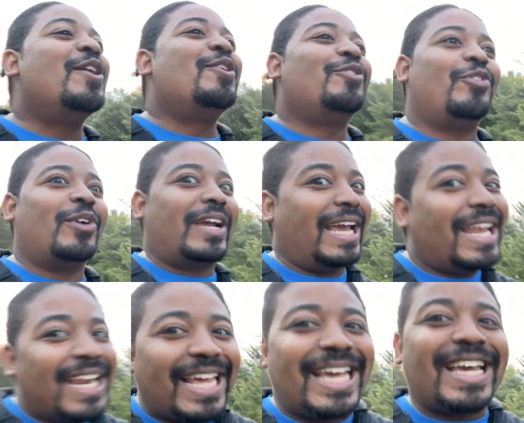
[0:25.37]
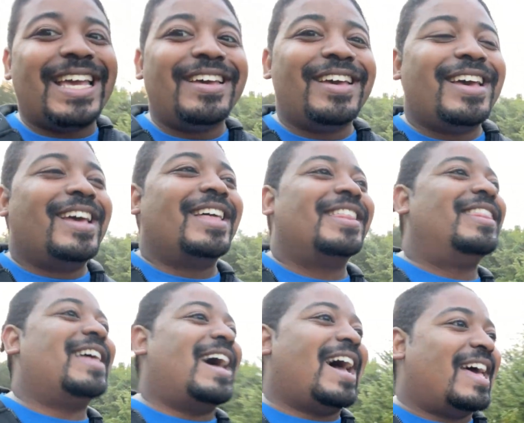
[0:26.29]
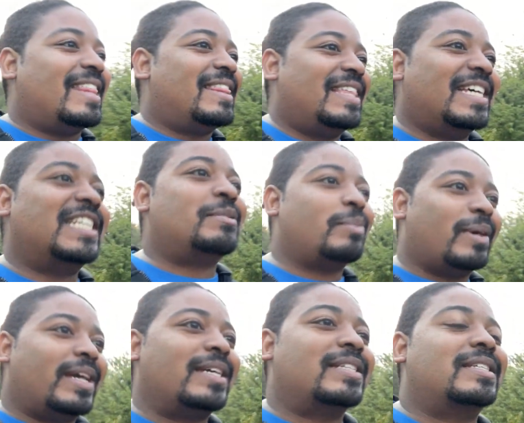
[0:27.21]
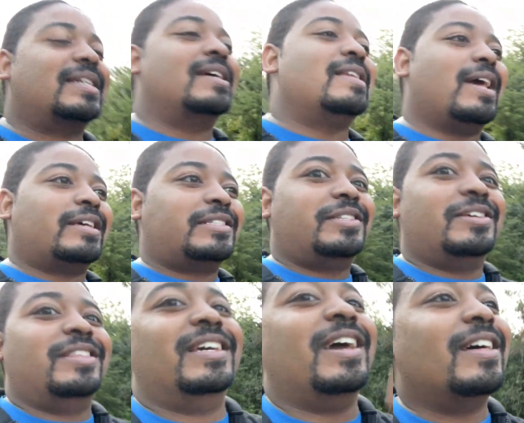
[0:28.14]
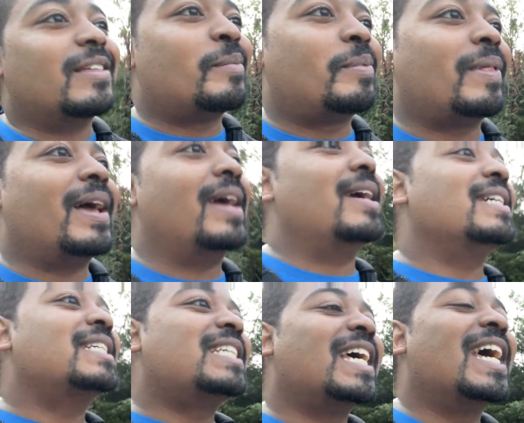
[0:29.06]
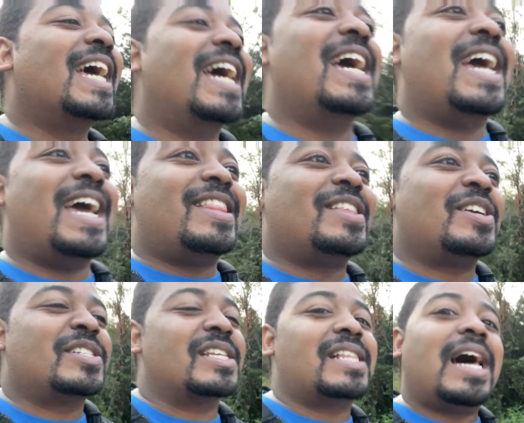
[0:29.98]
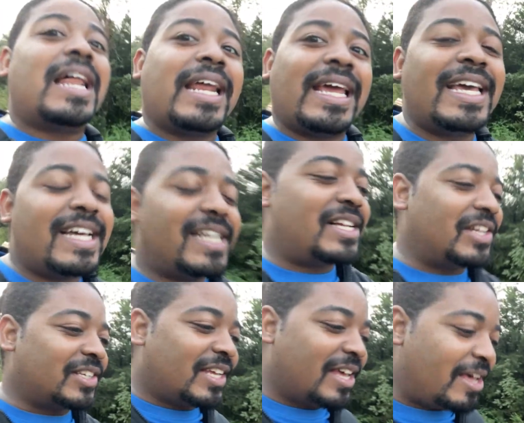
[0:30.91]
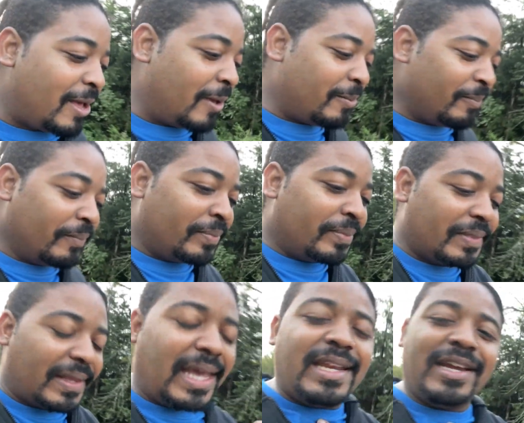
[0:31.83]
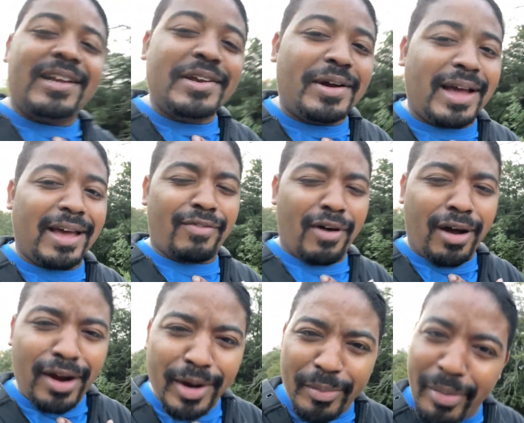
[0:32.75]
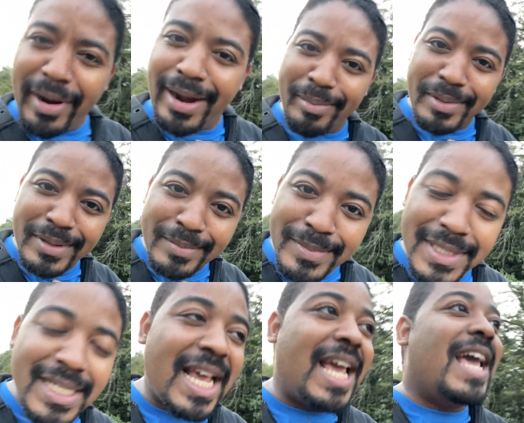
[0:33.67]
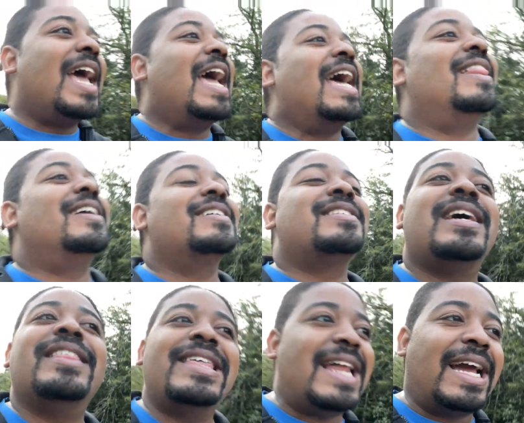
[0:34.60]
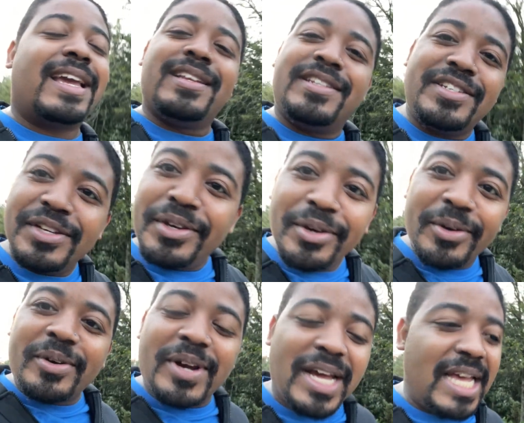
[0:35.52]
Forgetting that this place connects to the other place and there's a lot of hills. And y'all know I have heart problems and there's nothing I can do.